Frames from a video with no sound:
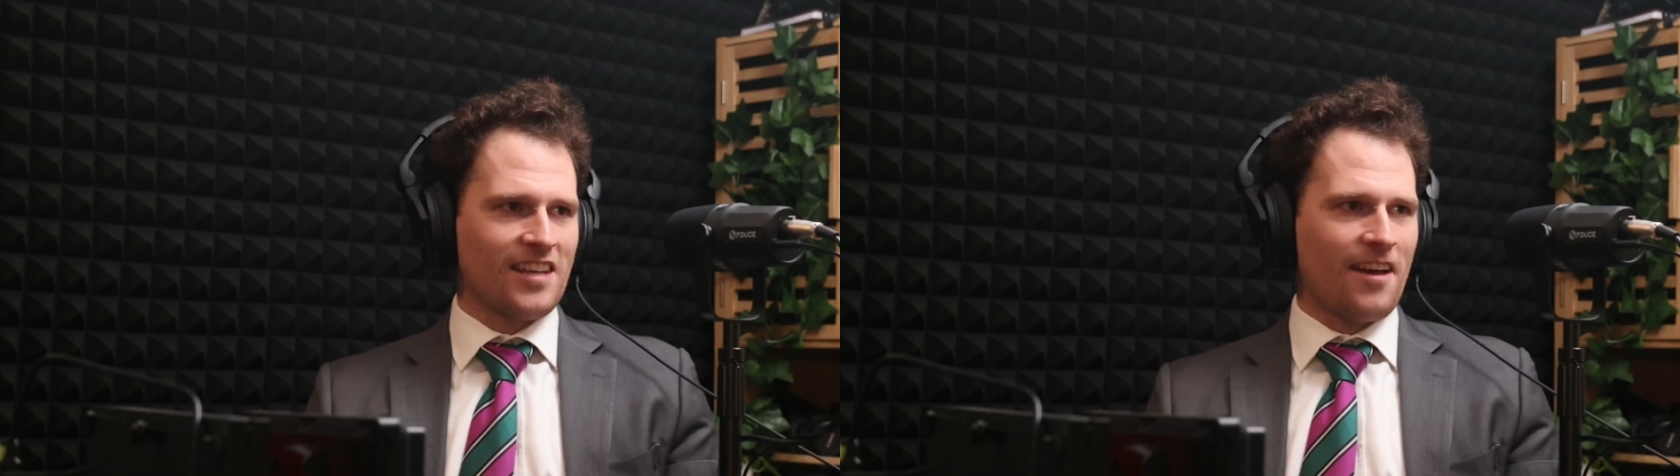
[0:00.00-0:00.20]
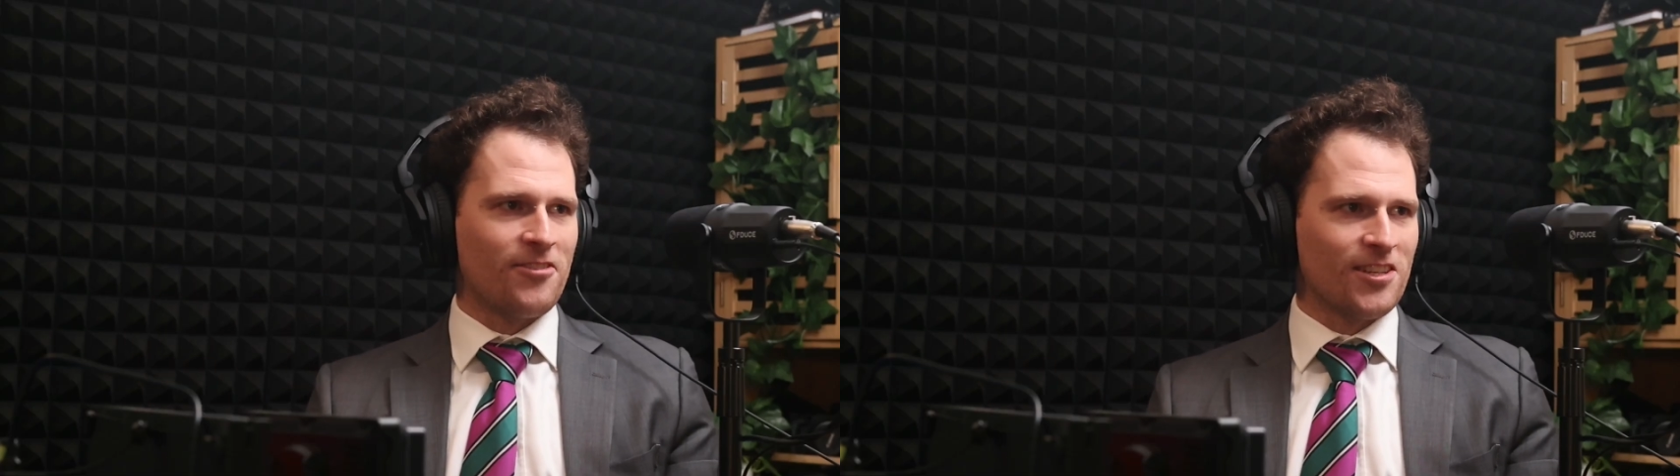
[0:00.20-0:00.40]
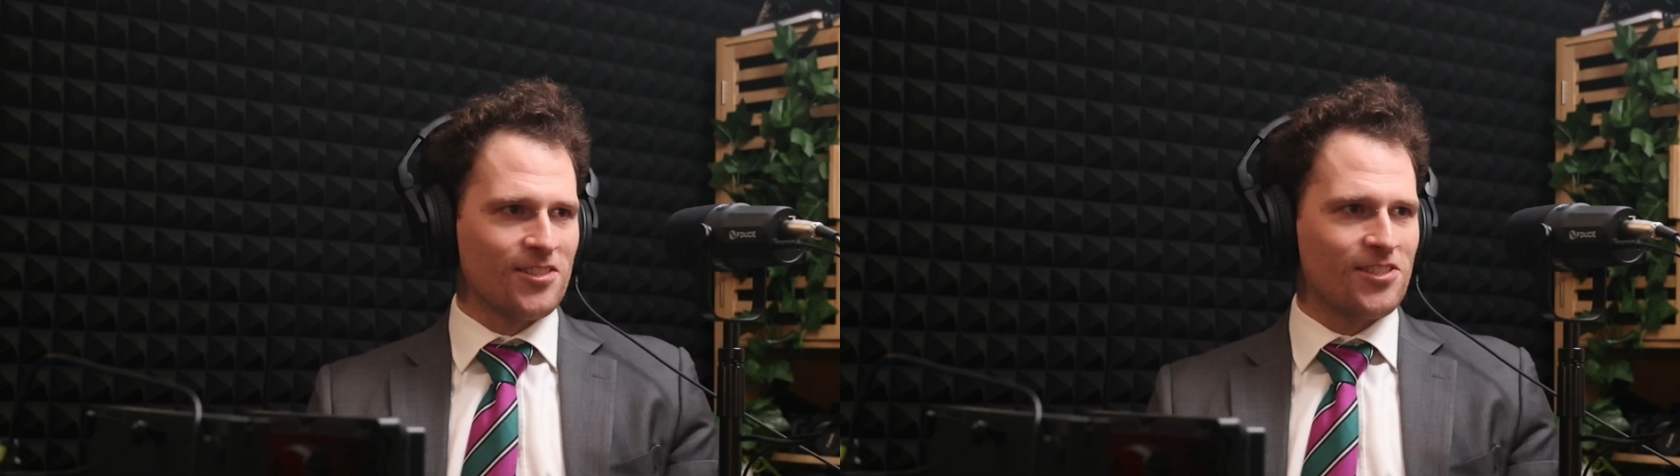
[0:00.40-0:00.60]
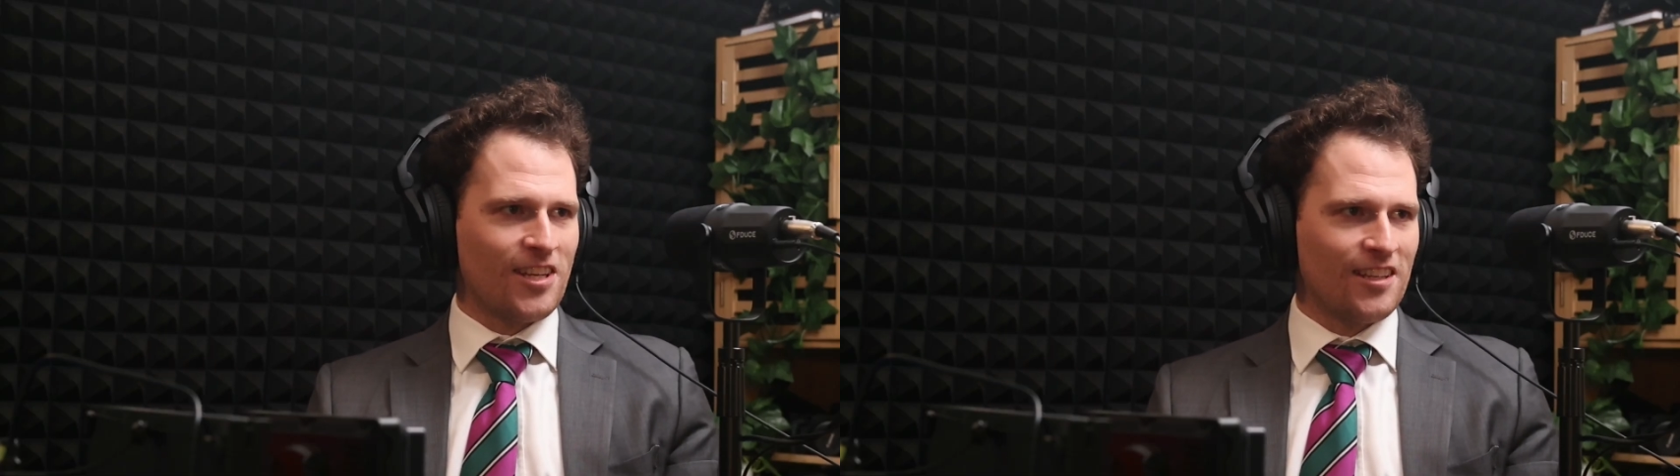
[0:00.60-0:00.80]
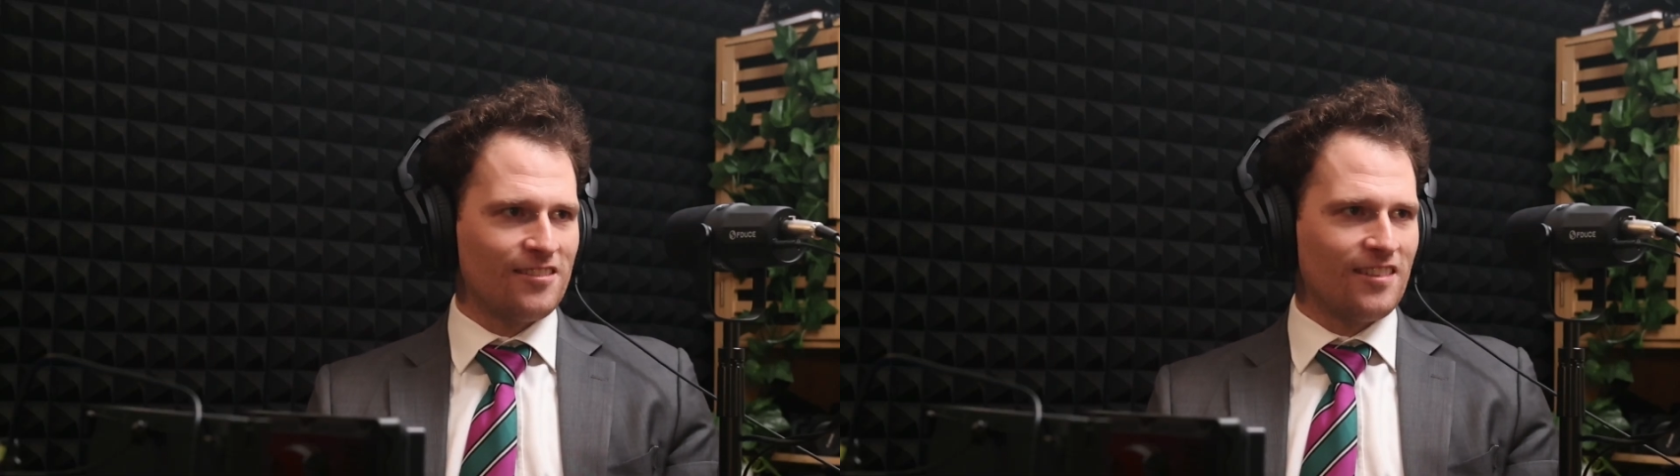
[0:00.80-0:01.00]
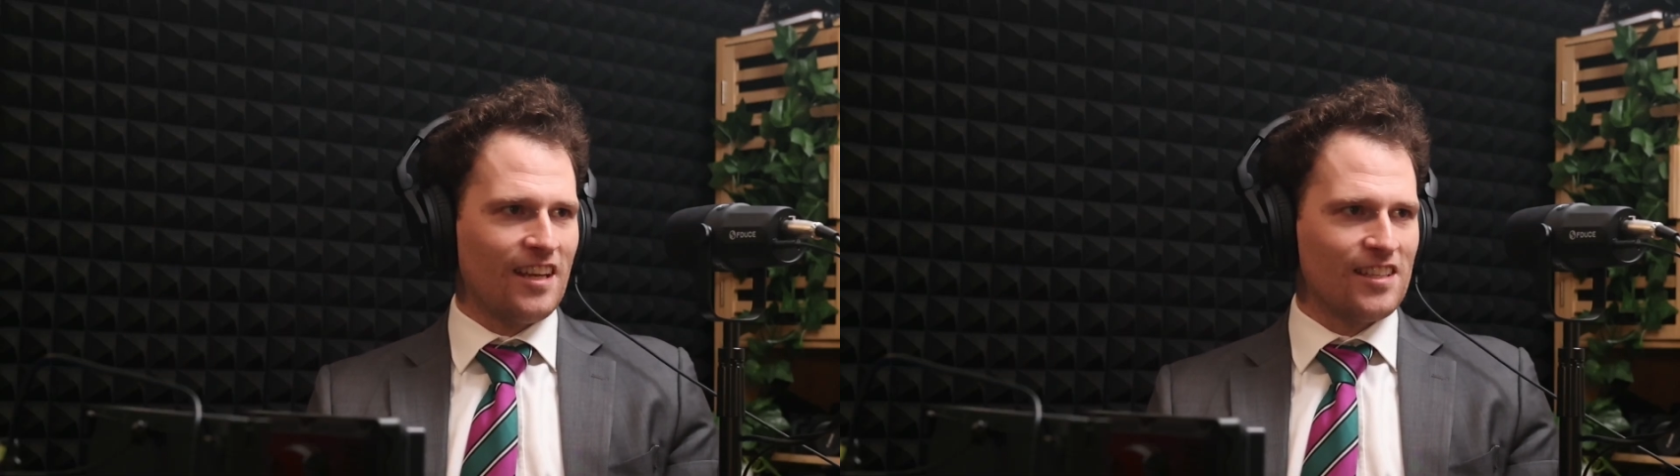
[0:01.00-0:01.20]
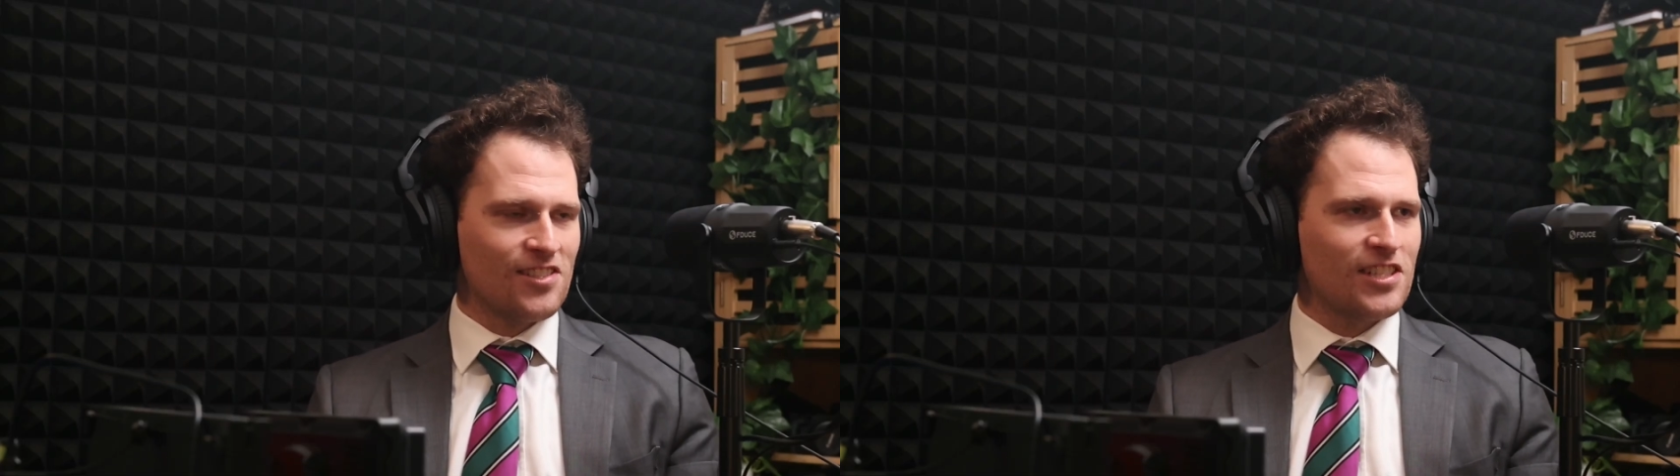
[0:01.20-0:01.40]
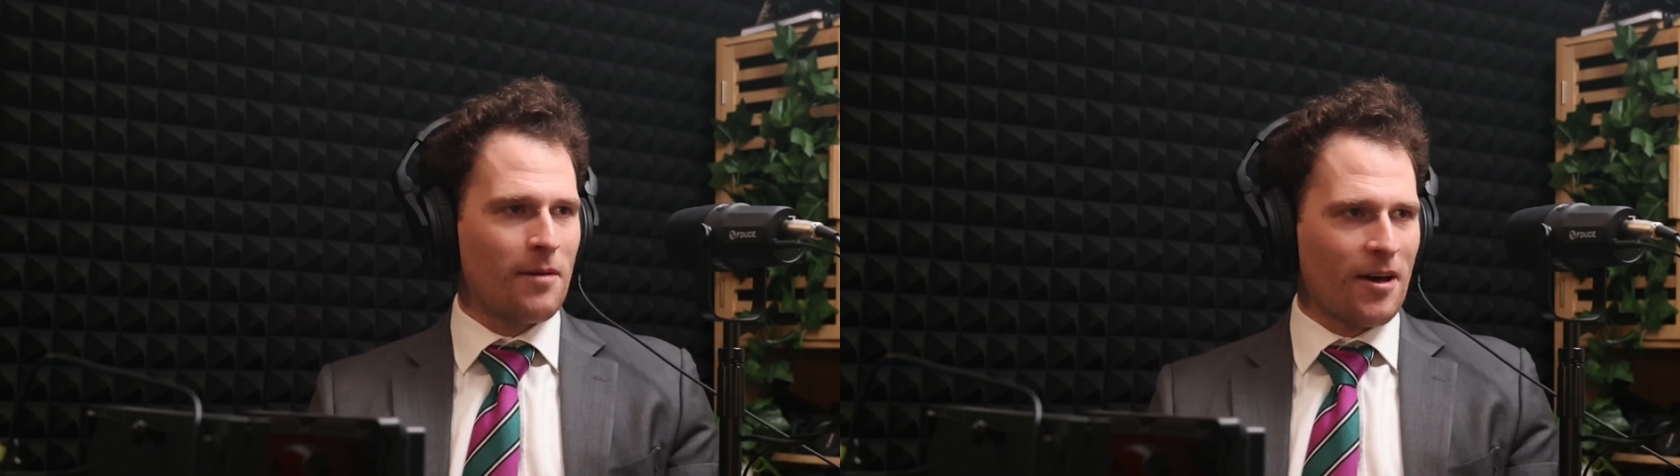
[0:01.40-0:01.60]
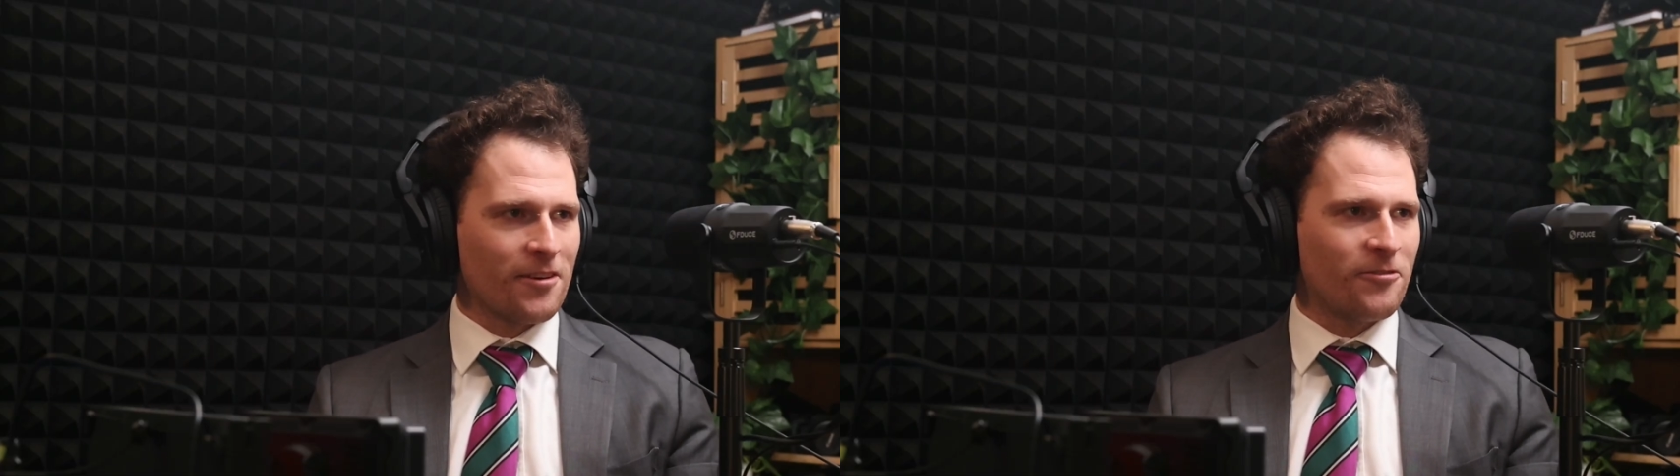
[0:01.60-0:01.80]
evidenced in some other